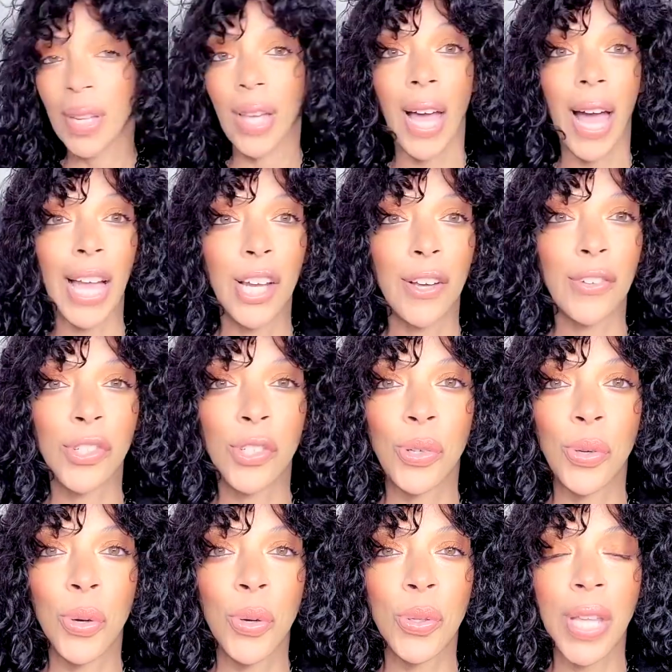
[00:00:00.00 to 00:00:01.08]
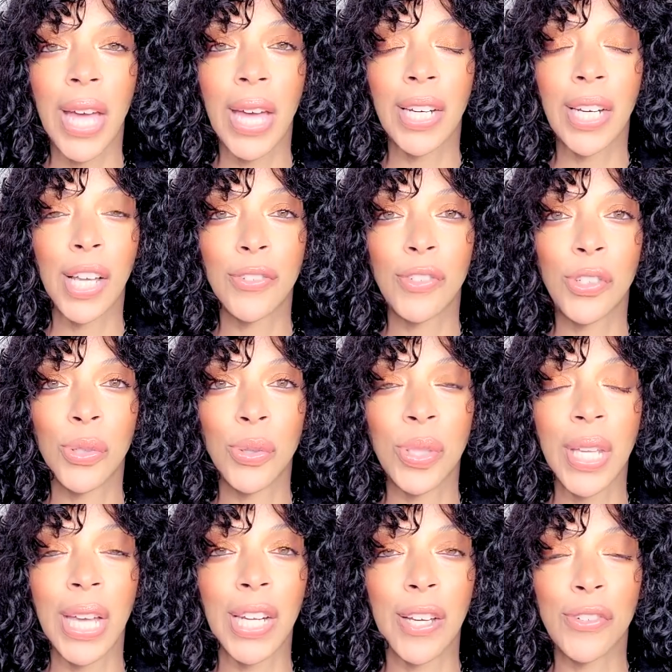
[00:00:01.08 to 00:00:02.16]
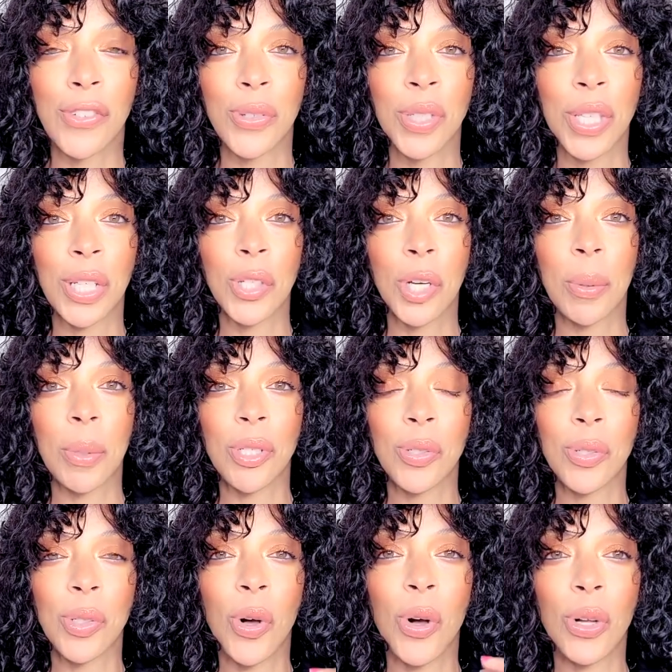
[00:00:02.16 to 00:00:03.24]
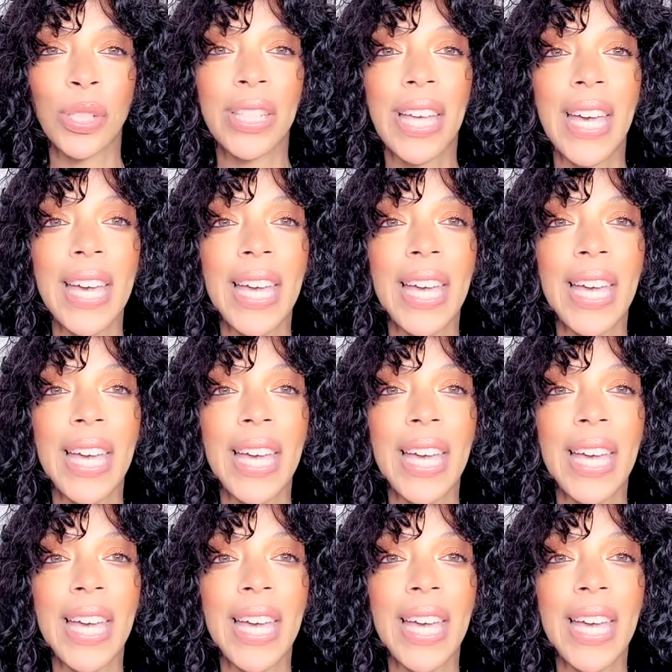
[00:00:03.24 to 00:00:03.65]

I love shoes, I love shoes, I love shoes. I could talk about shoes all day.